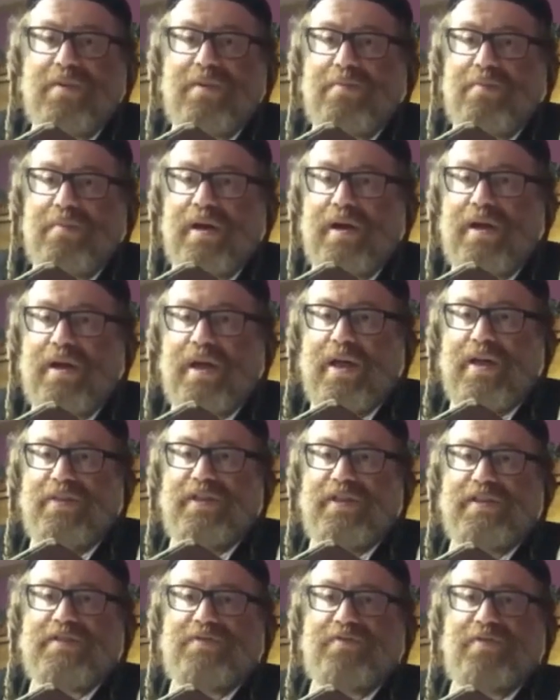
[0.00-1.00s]
him uh,
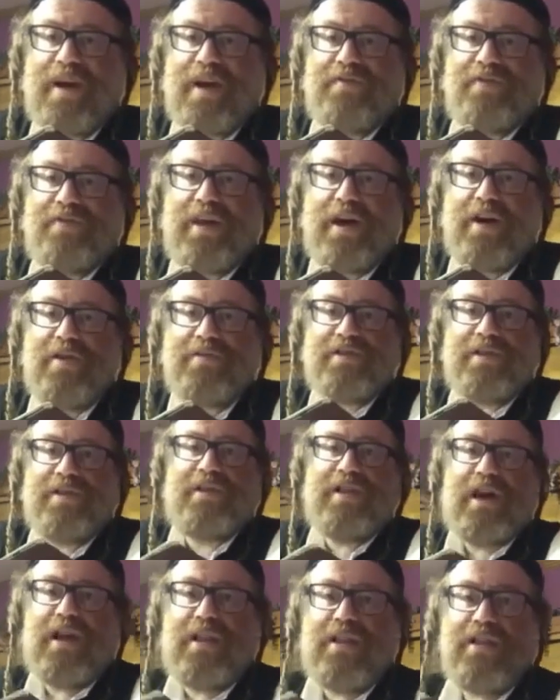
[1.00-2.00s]
these five
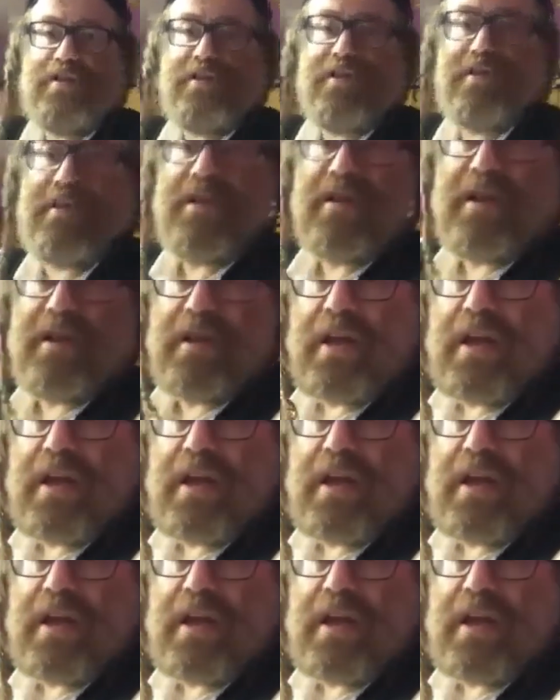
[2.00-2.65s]
thousand dollars